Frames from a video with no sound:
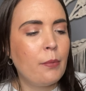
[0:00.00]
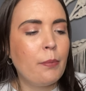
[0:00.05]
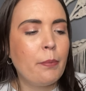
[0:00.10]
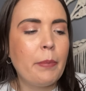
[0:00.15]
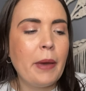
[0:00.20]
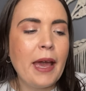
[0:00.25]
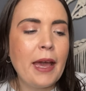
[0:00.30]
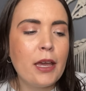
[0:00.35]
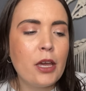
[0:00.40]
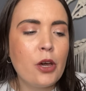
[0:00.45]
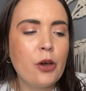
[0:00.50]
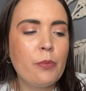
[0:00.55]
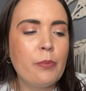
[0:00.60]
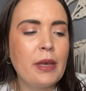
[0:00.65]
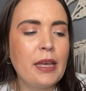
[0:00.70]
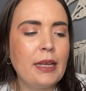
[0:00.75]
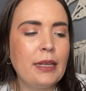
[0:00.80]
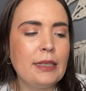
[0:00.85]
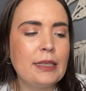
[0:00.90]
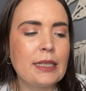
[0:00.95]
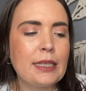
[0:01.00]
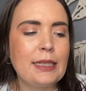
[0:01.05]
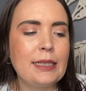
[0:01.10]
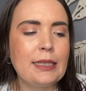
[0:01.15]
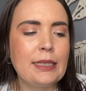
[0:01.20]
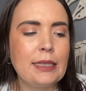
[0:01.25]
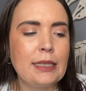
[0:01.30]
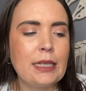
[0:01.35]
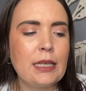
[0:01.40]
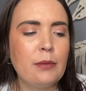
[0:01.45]
Baomint
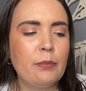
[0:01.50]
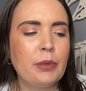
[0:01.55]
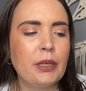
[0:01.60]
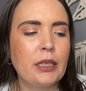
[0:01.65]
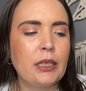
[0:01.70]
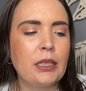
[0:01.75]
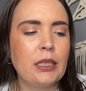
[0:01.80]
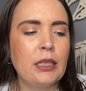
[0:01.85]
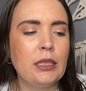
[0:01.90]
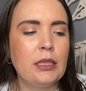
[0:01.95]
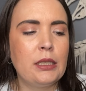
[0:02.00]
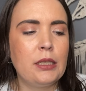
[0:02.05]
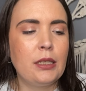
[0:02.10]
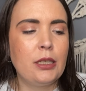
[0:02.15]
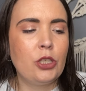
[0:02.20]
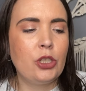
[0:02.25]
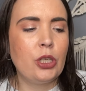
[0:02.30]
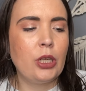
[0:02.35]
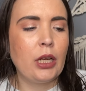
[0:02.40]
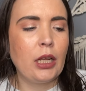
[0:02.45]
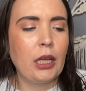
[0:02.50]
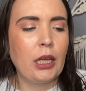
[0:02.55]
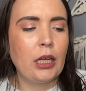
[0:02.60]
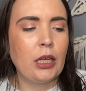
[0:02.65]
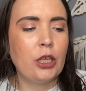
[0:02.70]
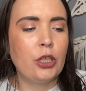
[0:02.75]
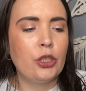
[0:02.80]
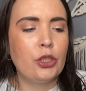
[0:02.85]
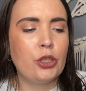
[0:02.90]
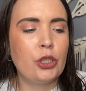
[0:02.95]
Deep
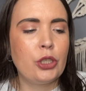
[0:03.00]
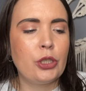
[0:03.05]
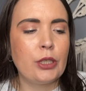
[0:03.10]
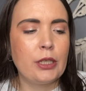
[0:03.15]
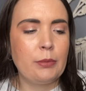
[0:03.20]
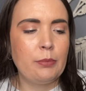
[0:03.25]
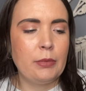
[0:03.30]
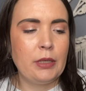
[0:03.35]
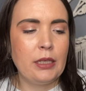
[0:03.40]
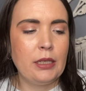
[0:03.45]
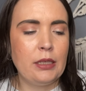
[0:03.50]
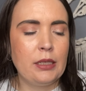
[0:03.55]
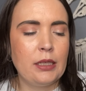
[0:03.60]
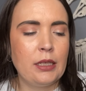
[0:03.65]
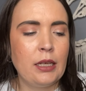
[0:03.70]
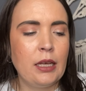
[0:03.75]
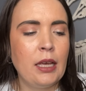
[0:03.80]
Conditioning Treatment.